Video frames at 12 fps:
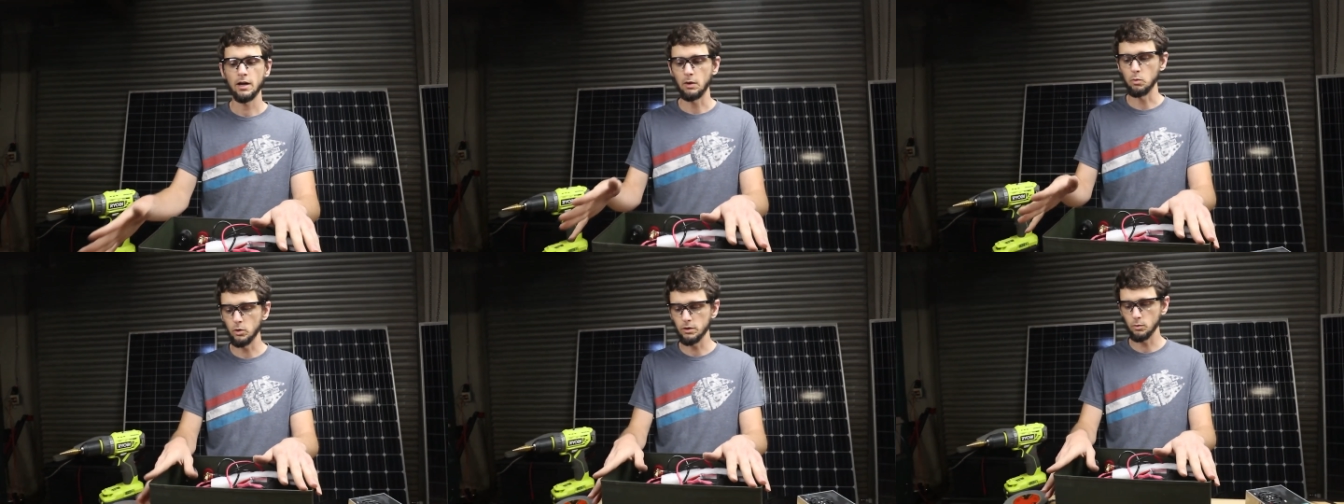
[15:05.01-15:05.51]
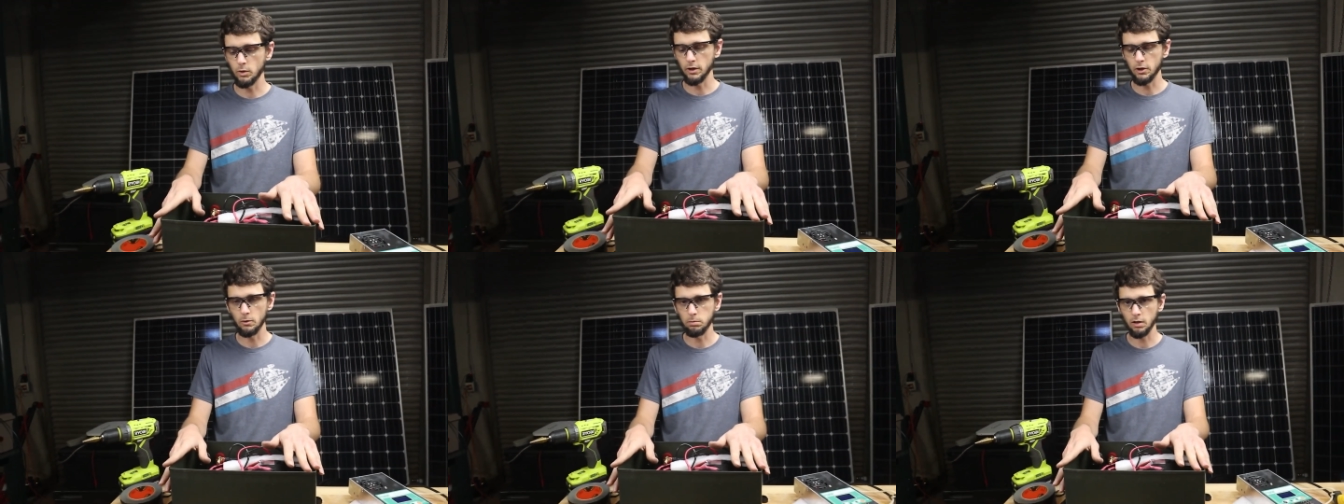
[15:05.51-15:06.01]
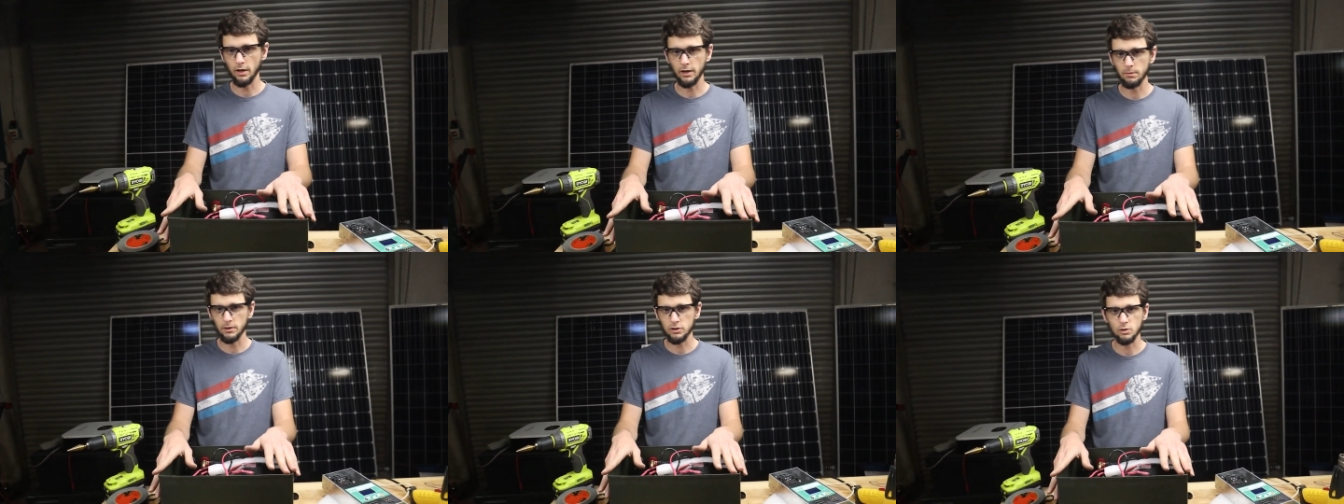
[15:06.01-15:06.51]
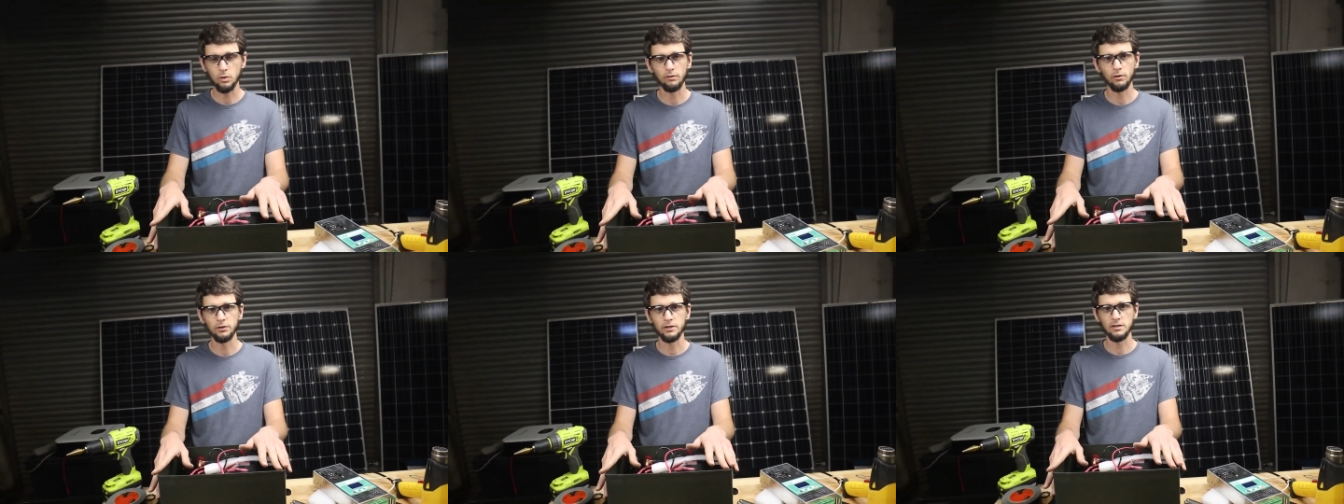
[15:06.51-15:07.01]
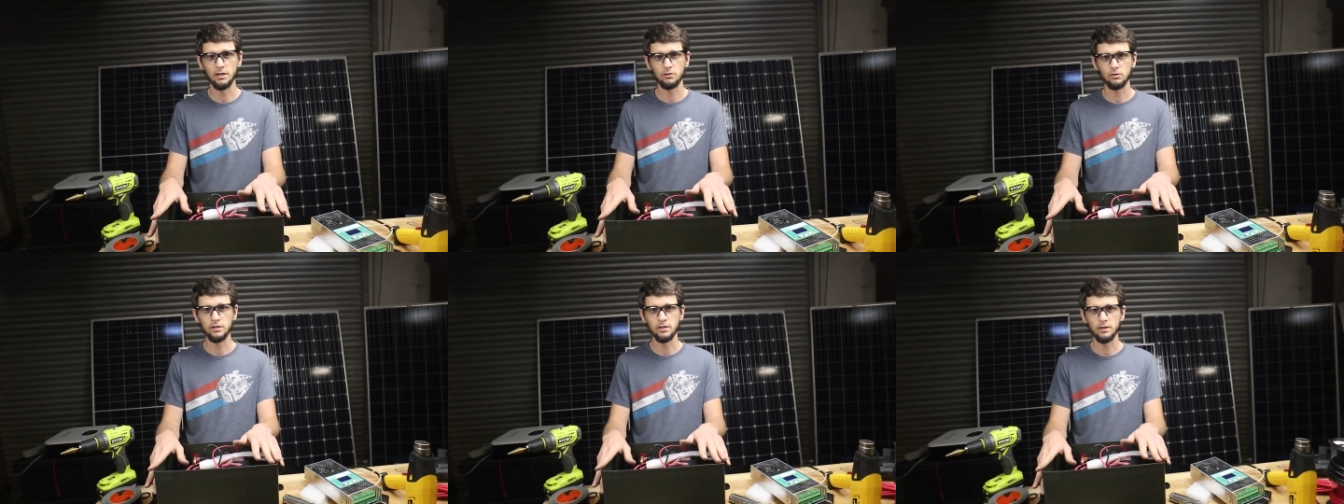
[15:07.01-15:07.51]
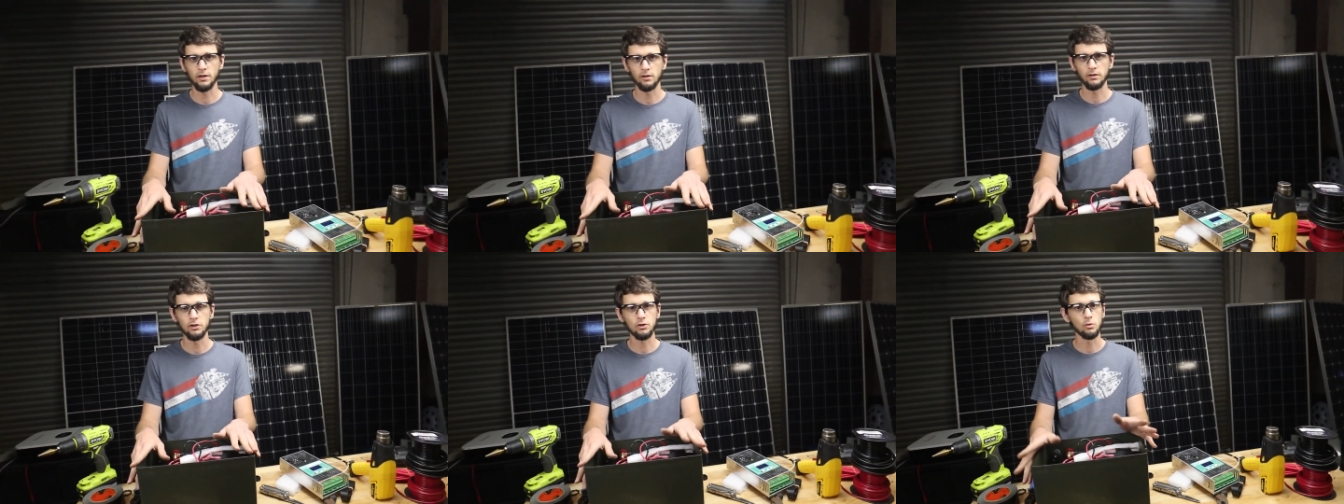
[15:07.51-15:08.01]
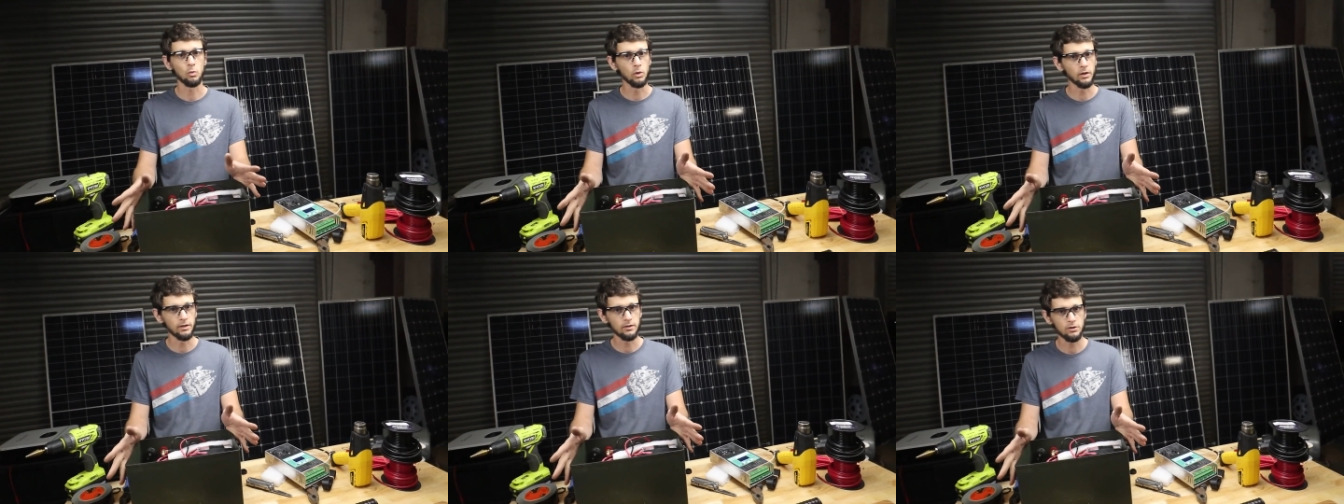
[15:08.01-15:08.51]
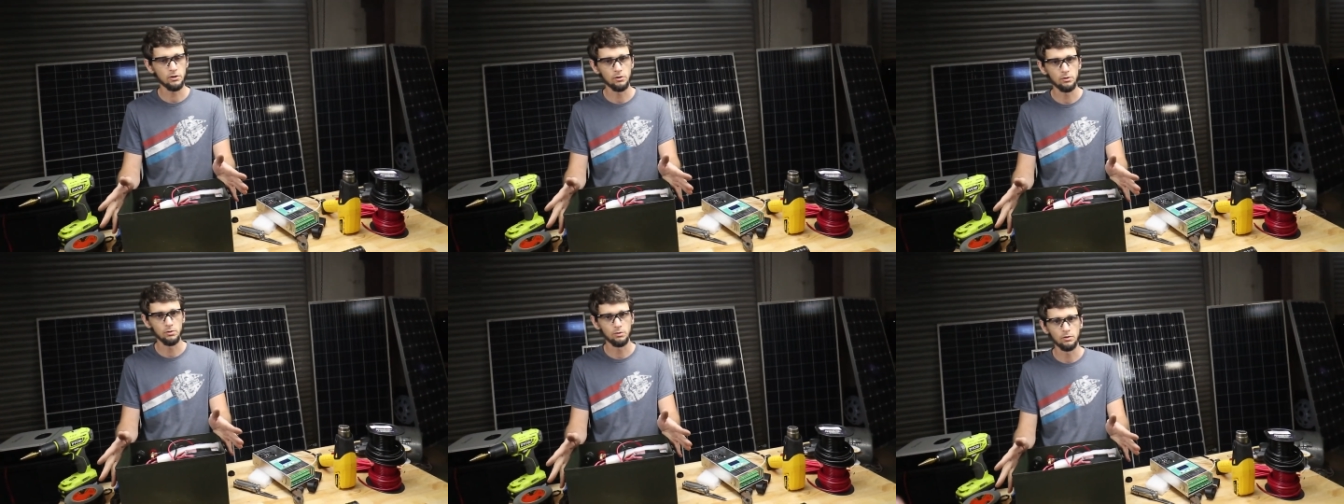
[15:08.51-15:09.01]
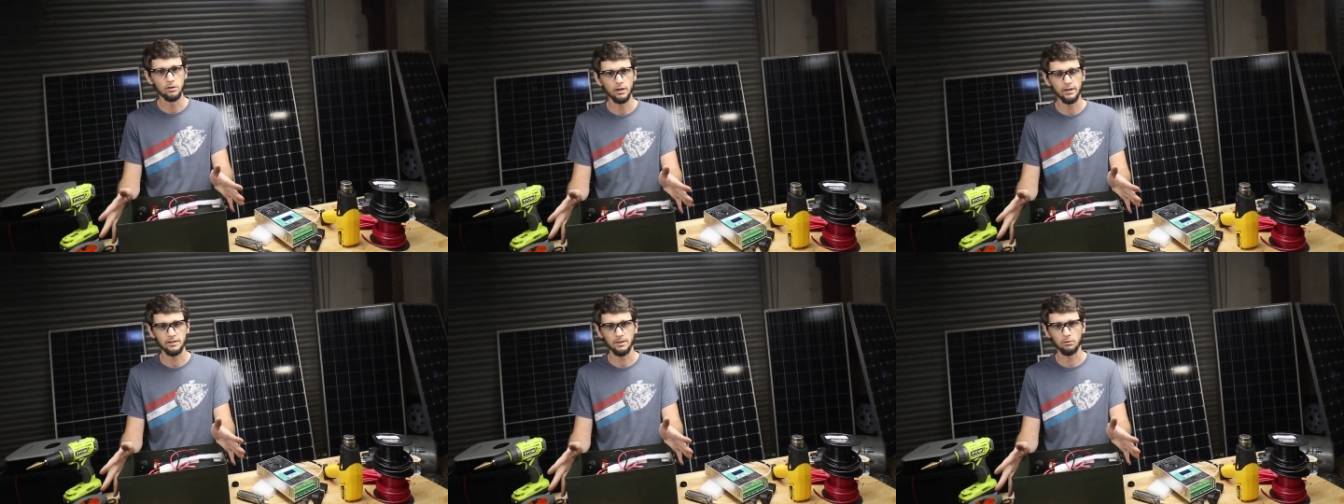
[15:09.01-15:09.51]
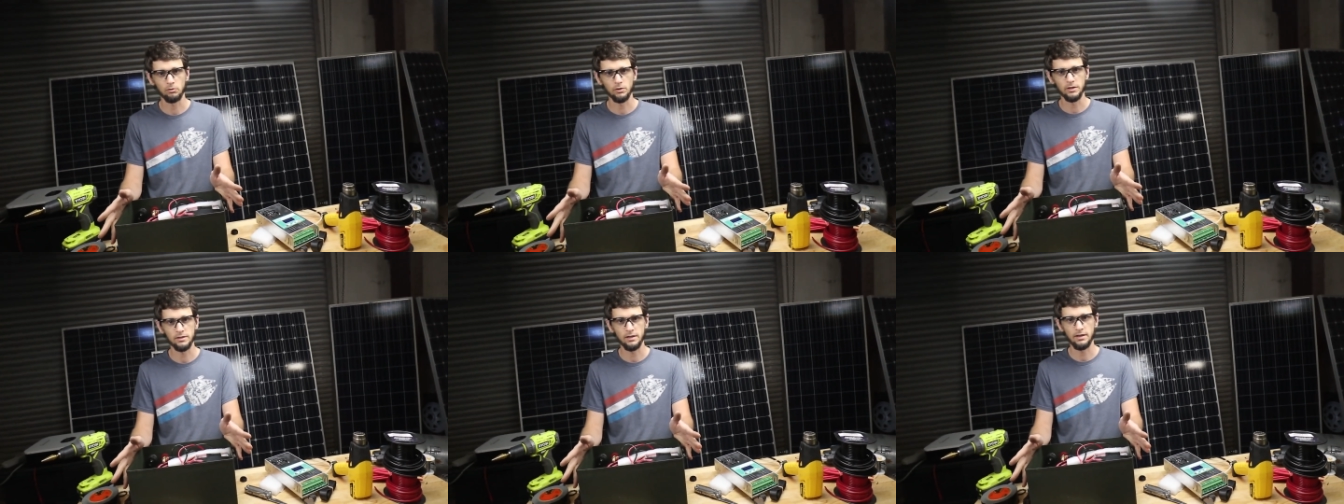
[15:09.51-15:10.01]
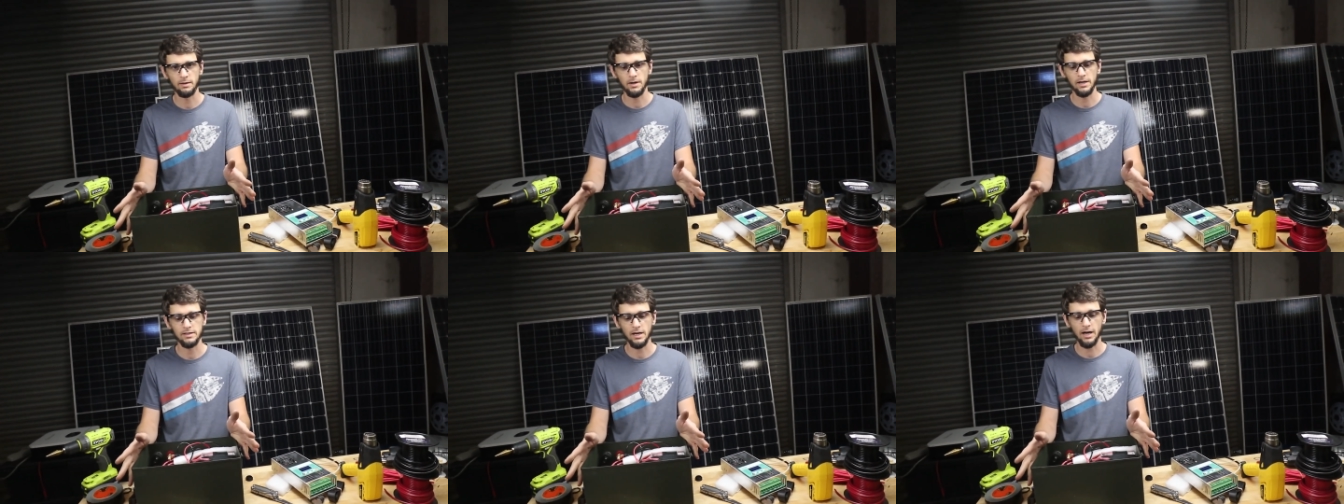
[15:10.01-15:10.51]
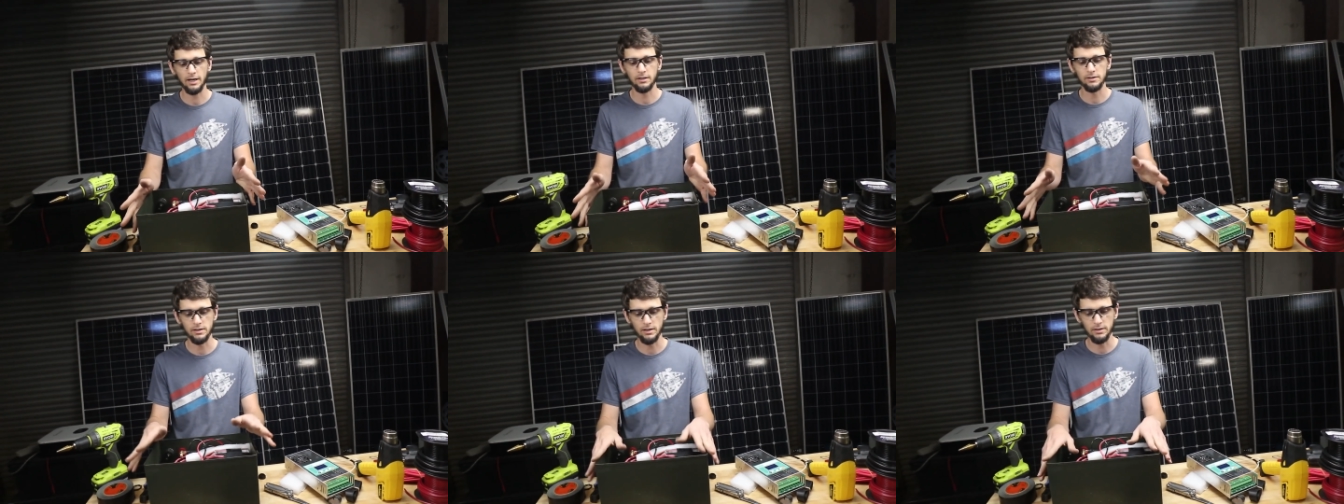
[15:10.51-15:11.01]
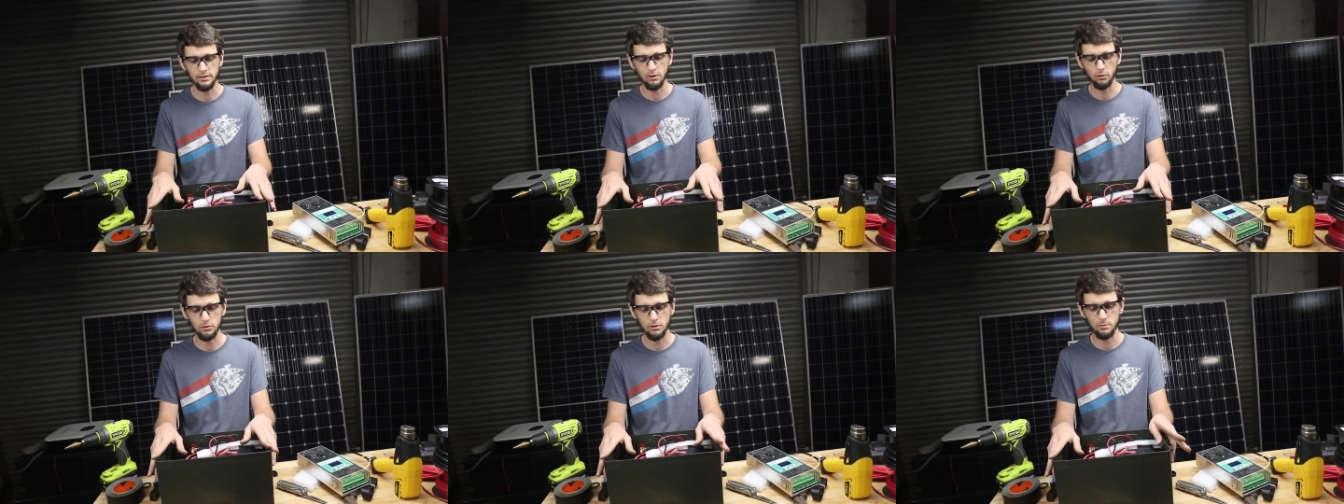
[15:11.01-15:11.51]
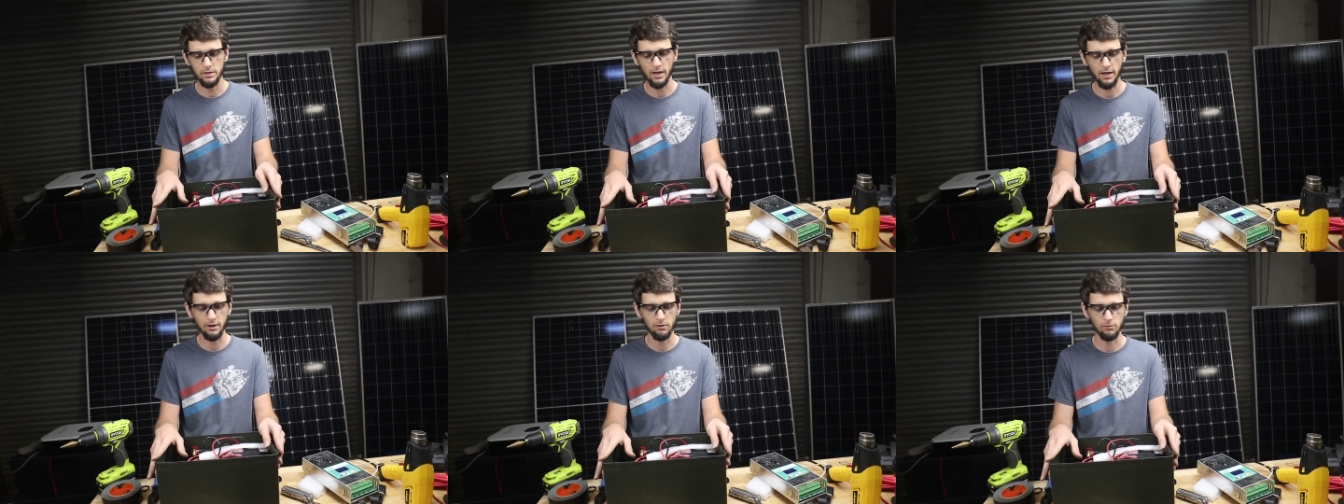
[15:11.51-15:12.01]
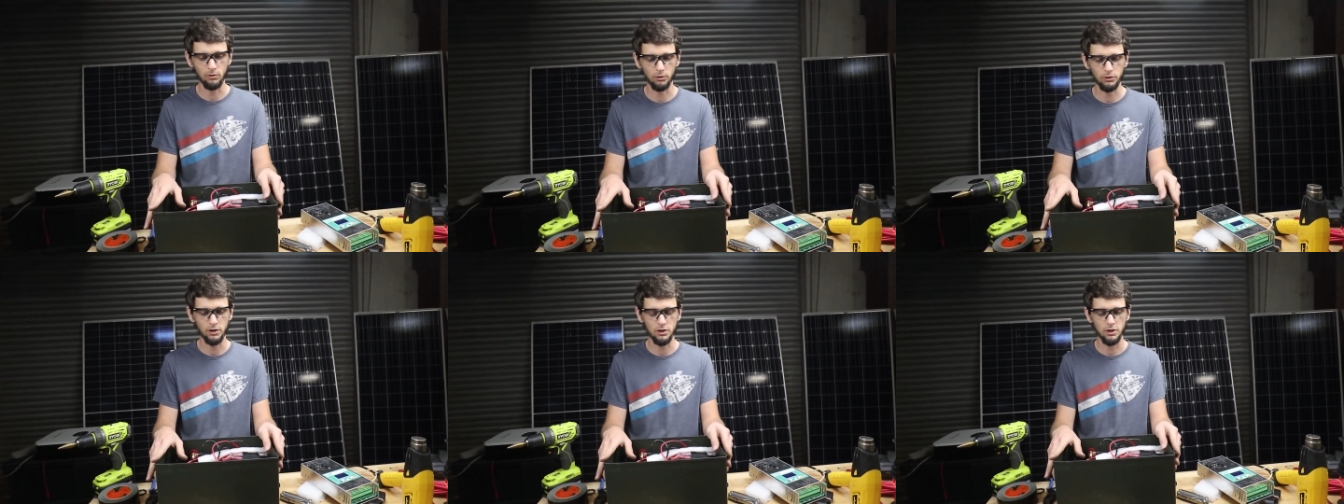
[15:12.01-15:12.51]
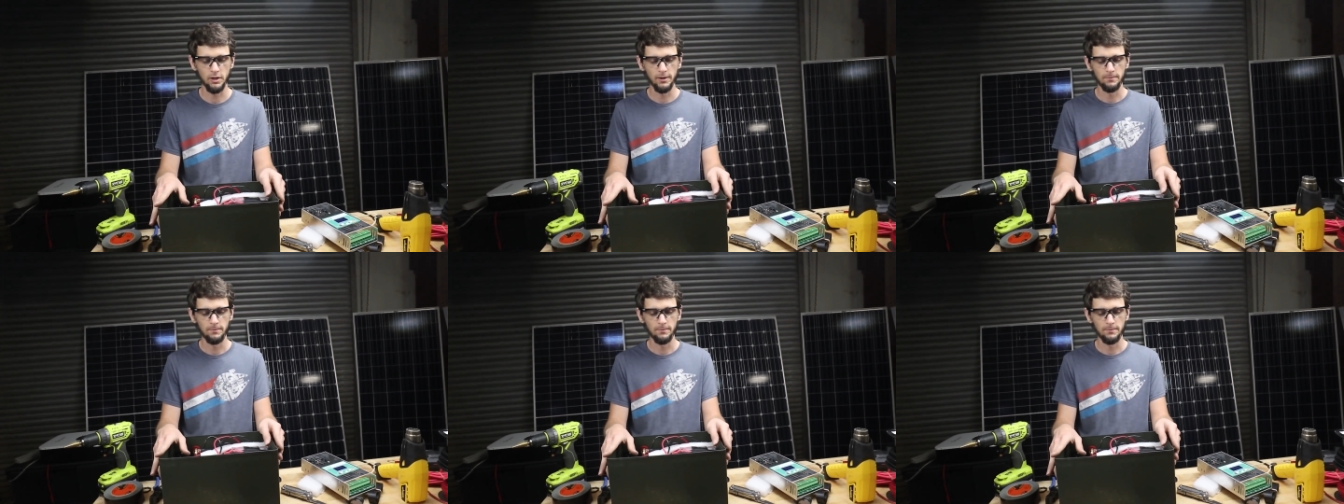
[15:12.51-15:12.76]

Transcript: I wouldn't want to go plug in a bunch of twelve volt accessories in here unless you're willing to accept the risk that they might die, because it is going to be higher voltage.